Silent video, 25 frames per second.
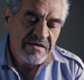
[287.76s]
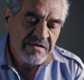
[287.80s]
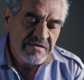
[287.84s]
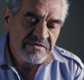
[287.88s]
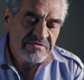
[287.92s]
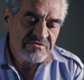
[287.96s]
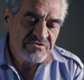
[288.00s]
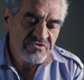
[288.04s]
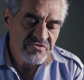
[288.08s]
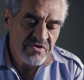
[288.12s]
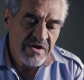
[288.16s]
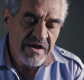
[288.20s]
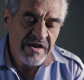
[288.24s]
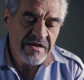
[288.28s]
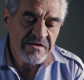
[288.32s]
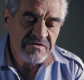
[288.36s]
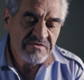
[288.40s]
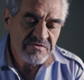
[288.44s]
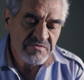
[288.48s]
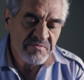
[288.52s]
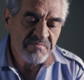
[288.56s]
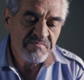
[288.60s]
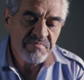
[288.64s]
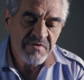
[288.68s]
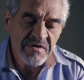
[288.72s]
is
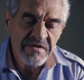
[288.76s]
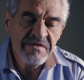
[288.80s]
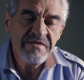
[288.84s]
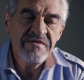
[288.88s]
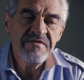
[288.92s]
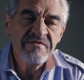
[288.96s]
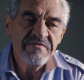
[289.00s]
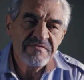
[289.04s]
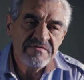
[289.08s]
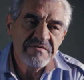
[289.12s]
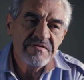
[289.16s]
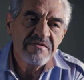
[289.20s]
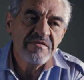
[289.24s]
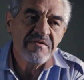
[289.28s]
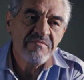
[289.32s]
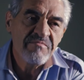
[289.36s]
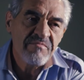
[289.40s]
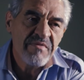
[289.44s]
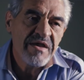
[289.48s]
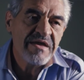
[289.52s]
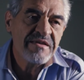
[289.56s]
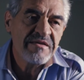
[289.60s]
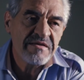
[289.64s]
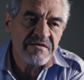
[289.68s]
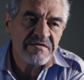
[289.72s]
trying to please the
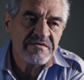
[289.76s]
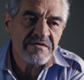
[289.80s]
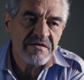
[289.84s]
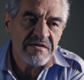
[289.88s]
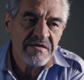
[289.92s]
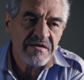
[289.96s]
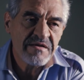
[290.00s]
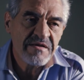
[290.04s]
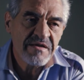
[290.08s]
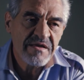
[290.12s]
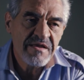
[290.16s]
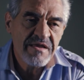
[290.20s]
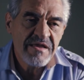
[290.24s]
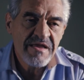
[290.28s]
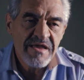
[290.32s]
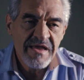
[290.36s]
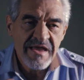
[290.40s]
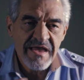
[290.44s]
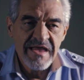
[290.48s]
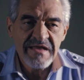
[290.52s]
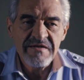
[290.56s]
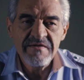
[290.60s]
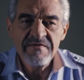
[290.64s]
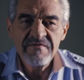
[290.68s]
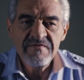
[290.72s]
manager.
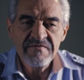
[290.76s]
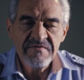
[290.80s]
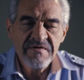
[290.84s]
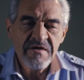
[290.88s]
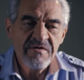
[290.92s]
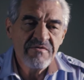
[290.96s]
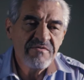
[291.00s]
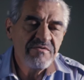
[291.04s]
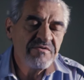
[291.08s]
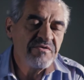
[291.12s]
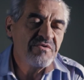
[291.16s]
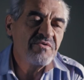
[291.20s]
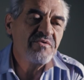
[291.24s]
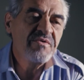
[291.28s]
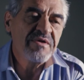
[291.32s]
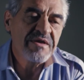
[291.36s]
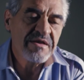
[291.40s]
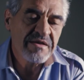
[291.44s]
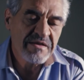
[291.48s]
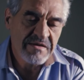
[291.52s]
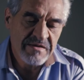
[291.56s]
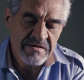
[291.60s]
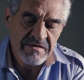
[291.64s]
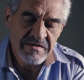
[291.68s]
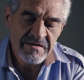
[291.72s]
And in so
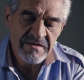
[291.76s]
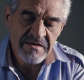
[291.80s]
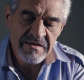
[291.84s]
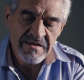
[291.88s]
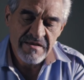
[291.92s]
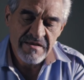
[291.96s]
doing,